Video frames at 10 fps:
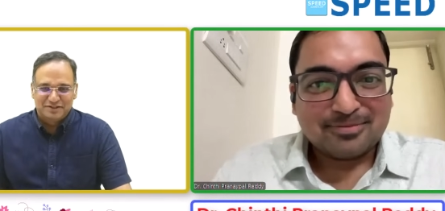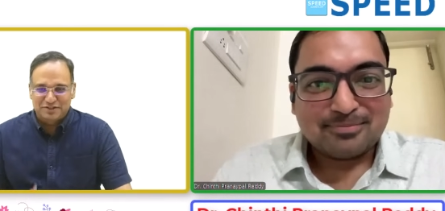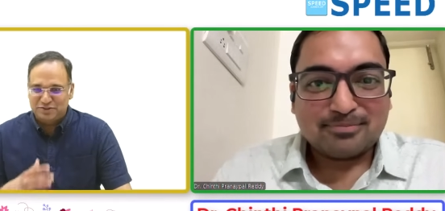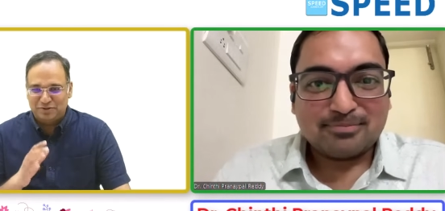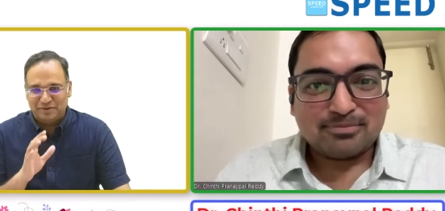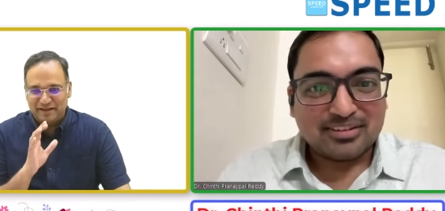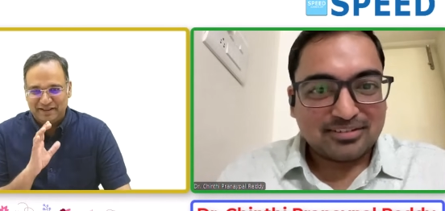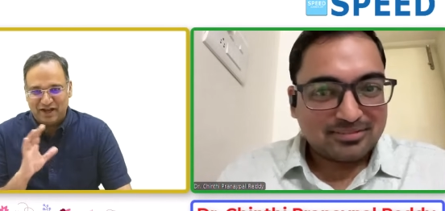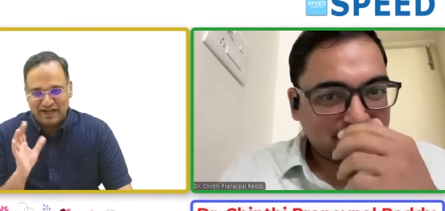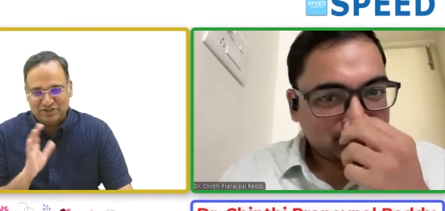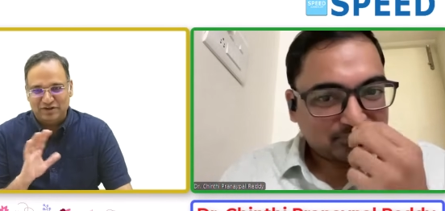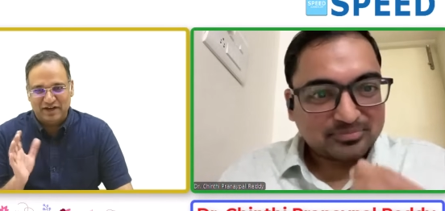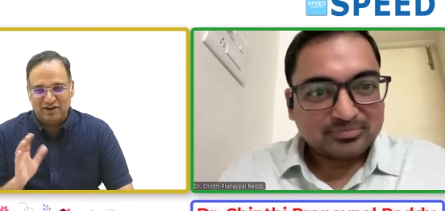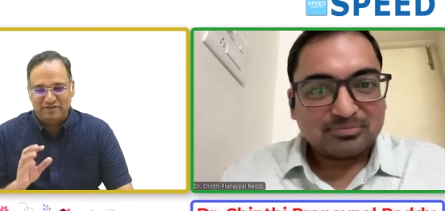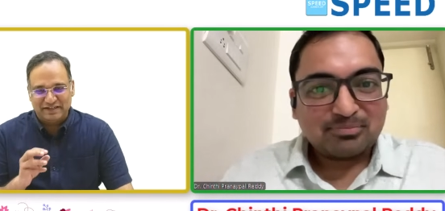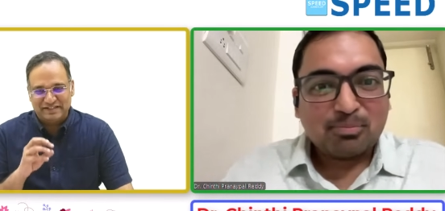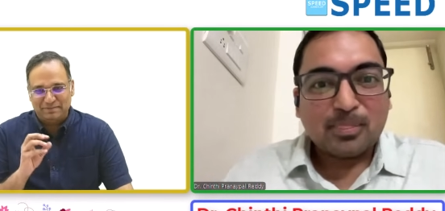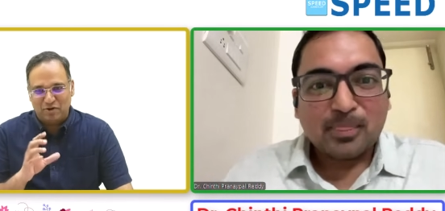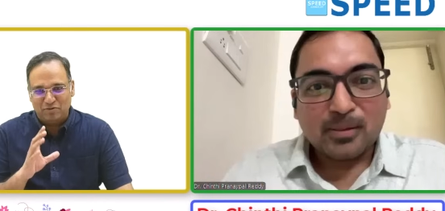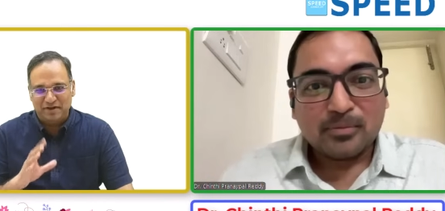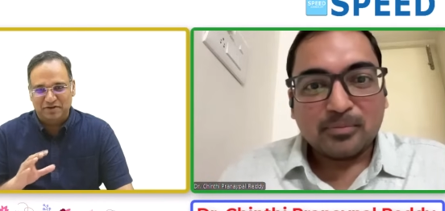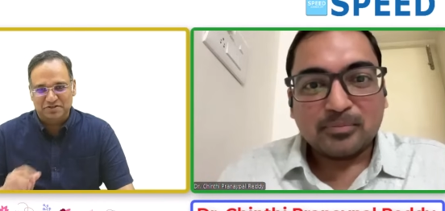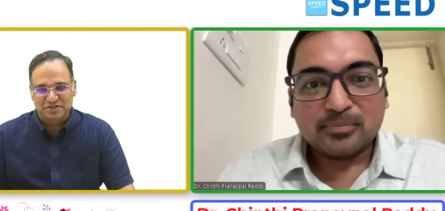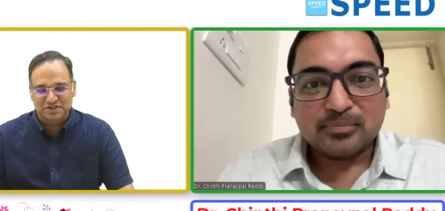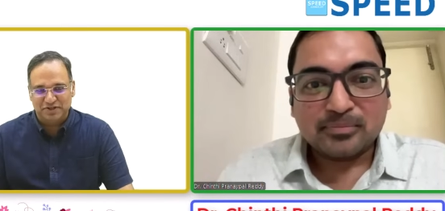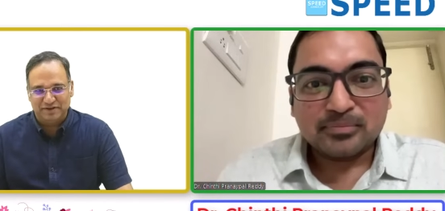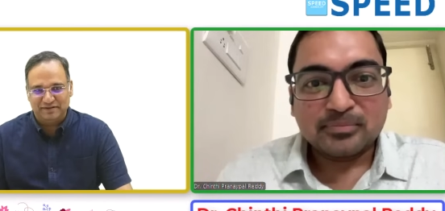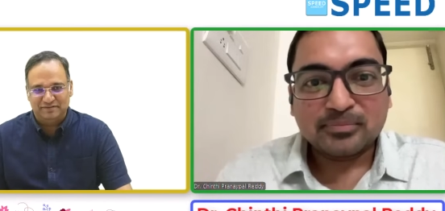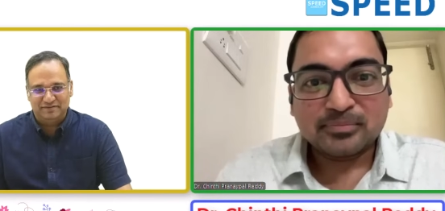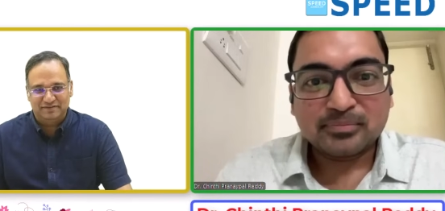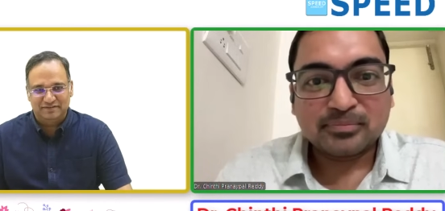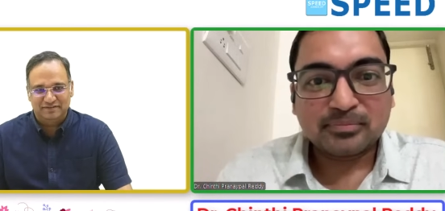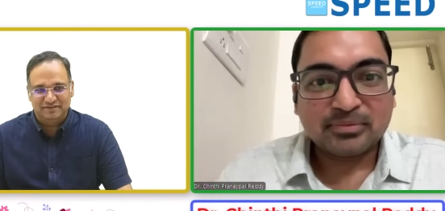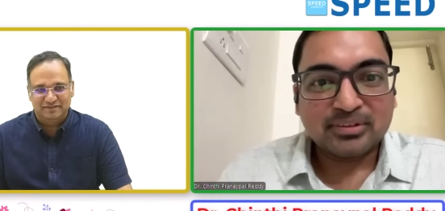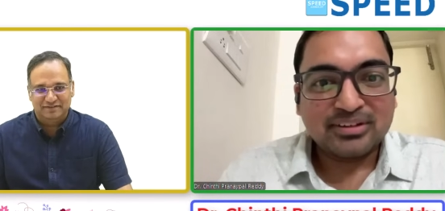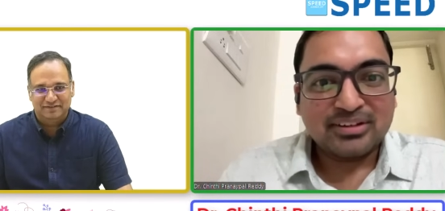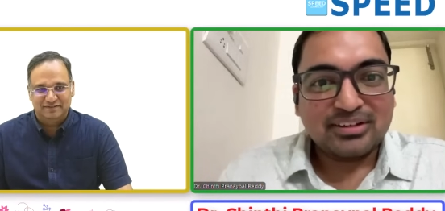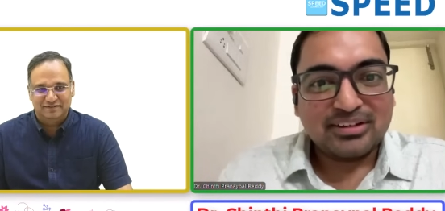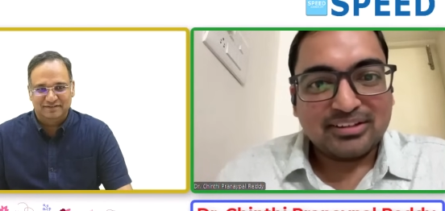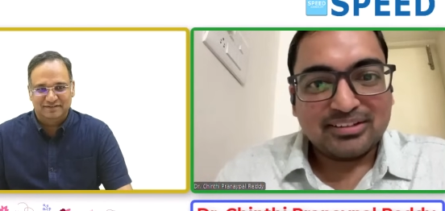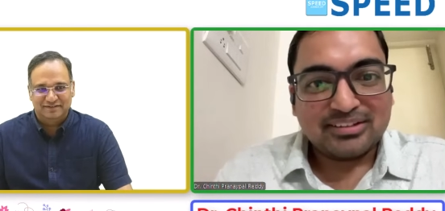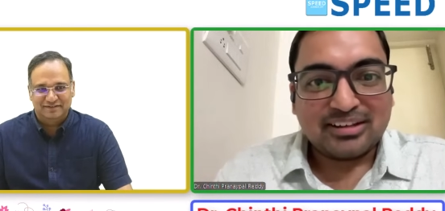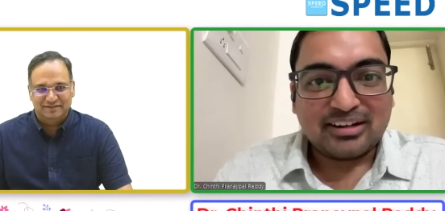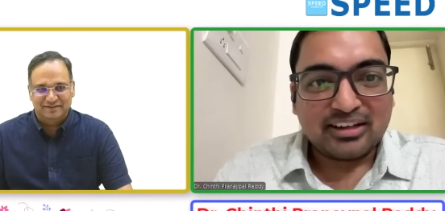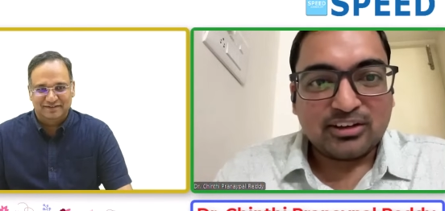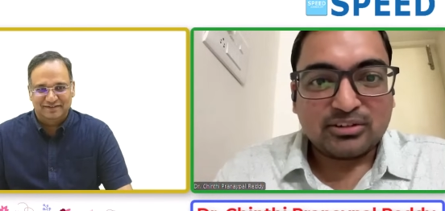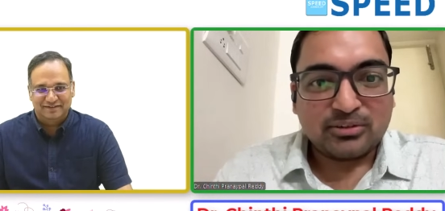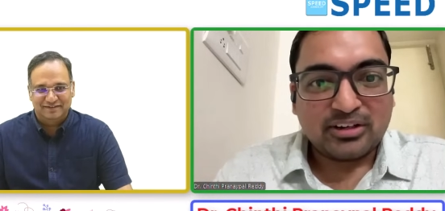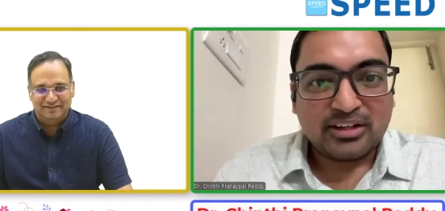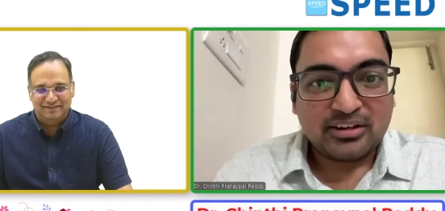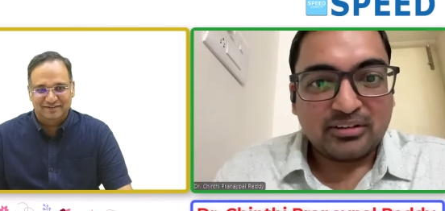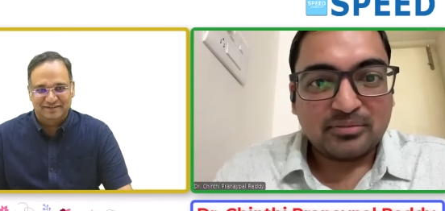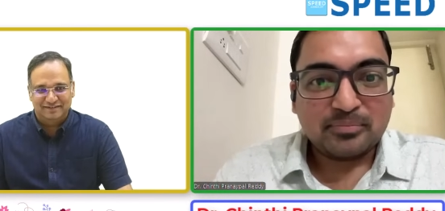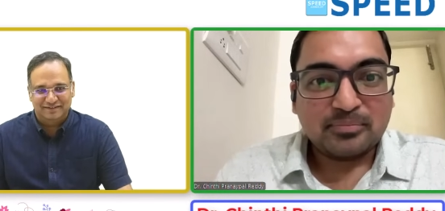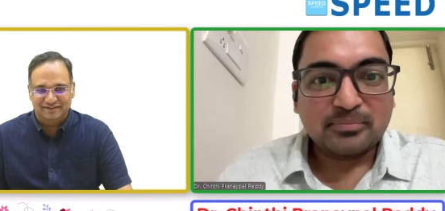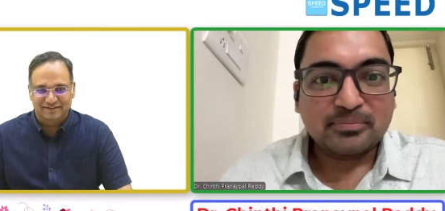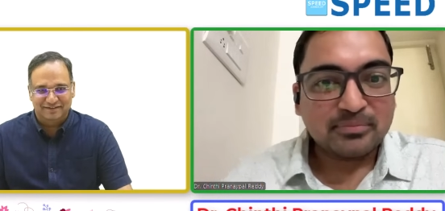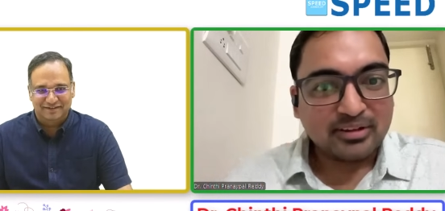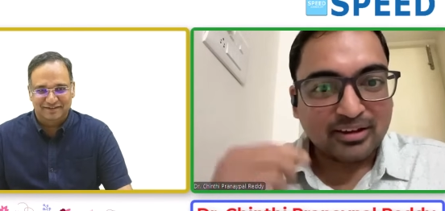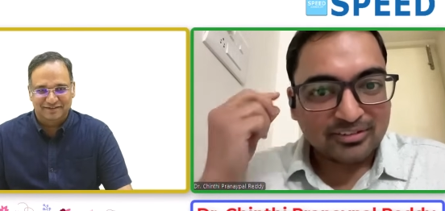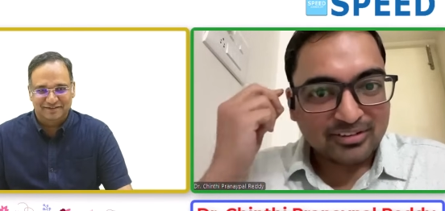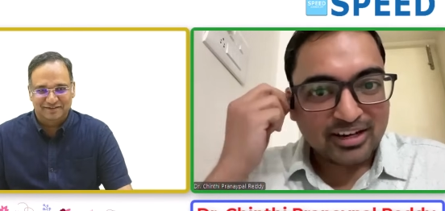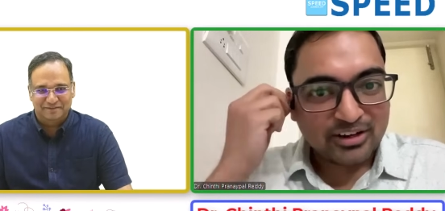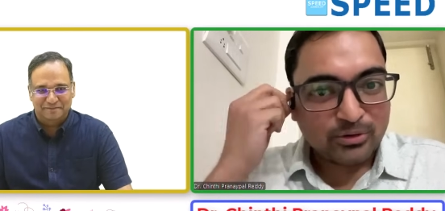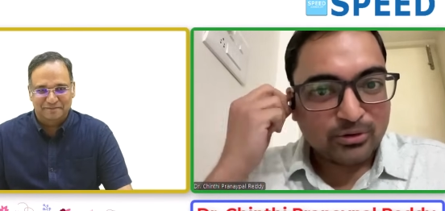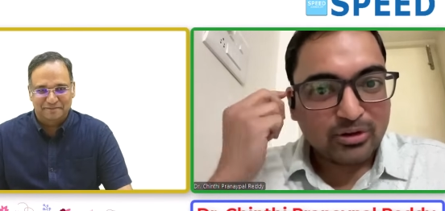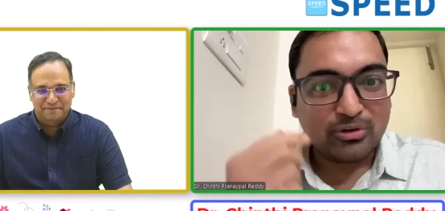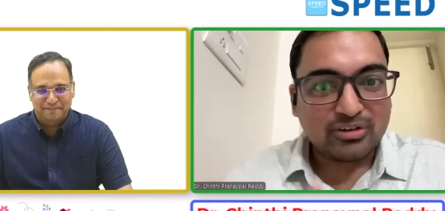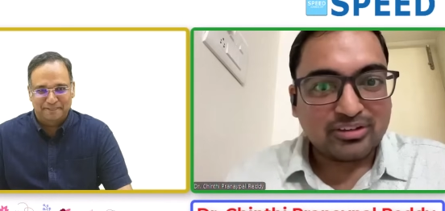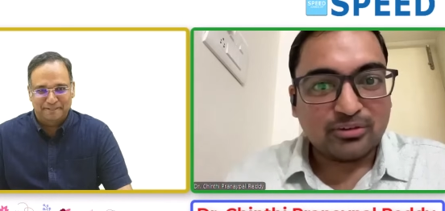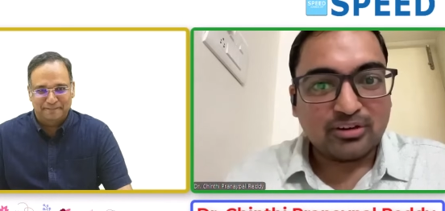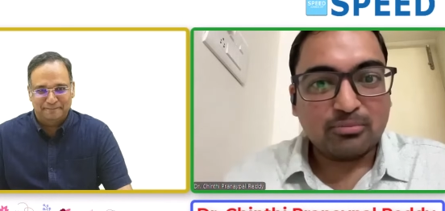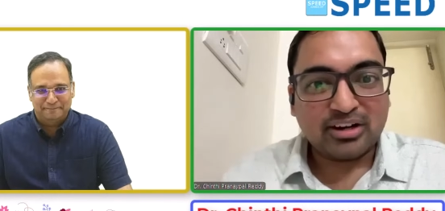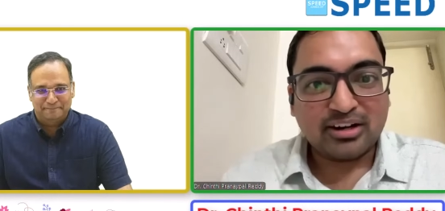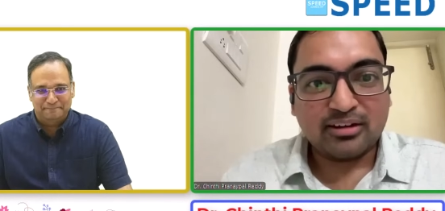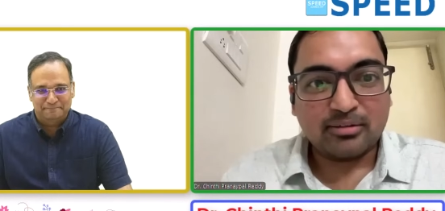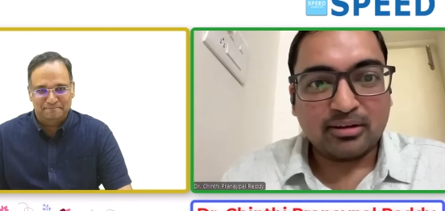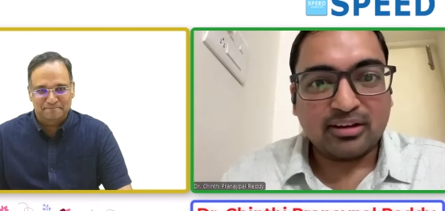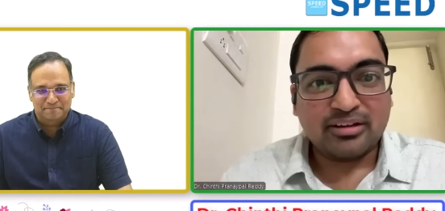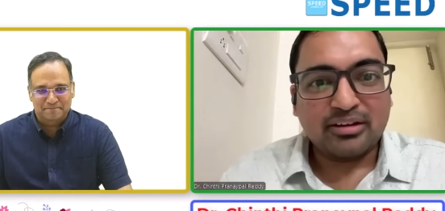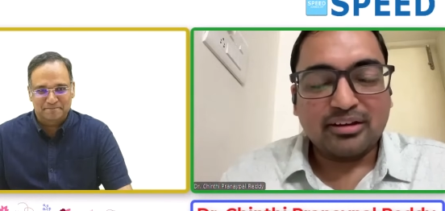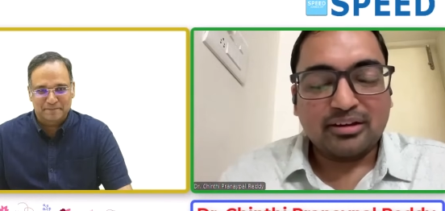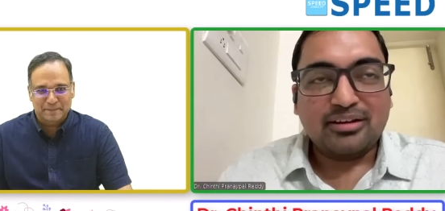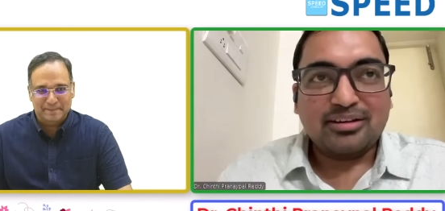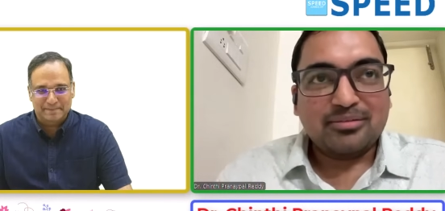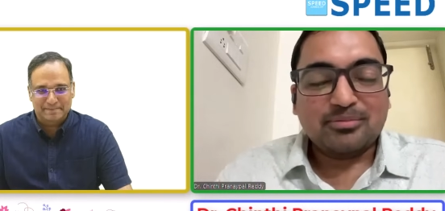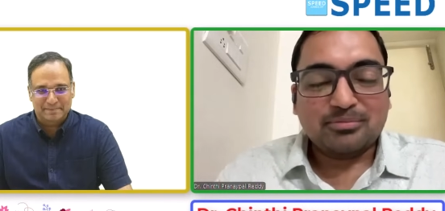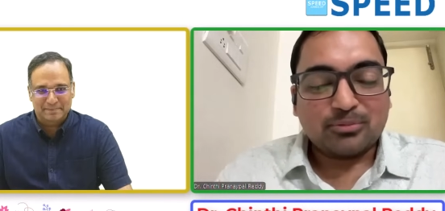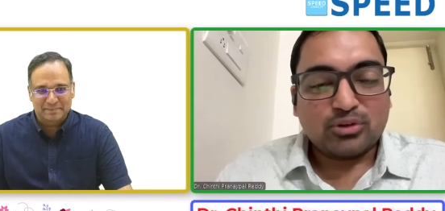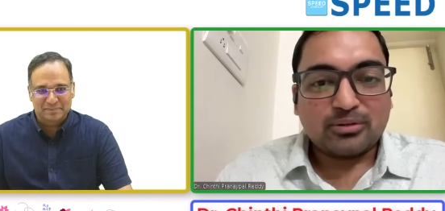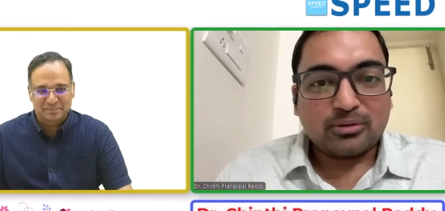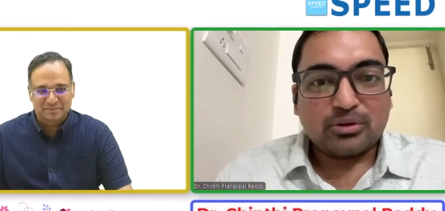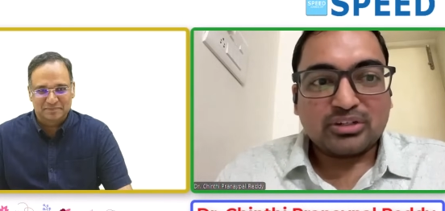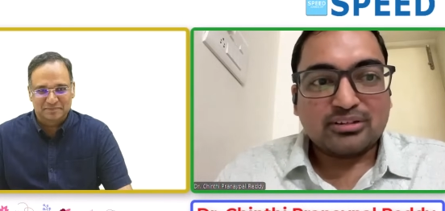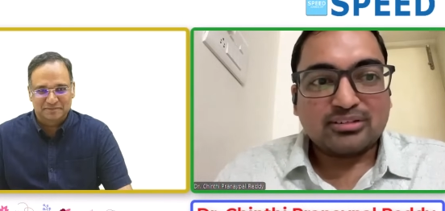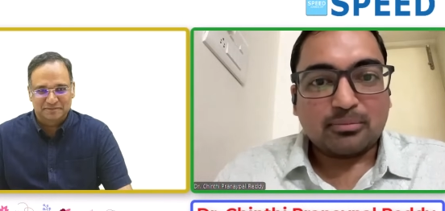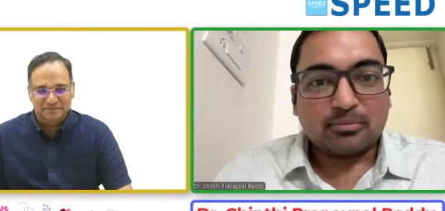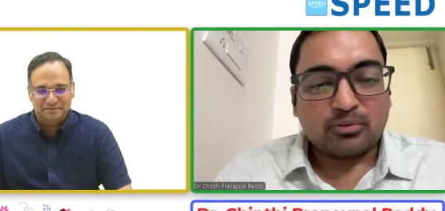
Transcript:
Speaker 1: So in the actual day of exam, how many questions did you give?
Speaker 2: Sir, I guess seventy-nine. Actually, I don't know about seventy-nine, but I, uh, most of the questions, some few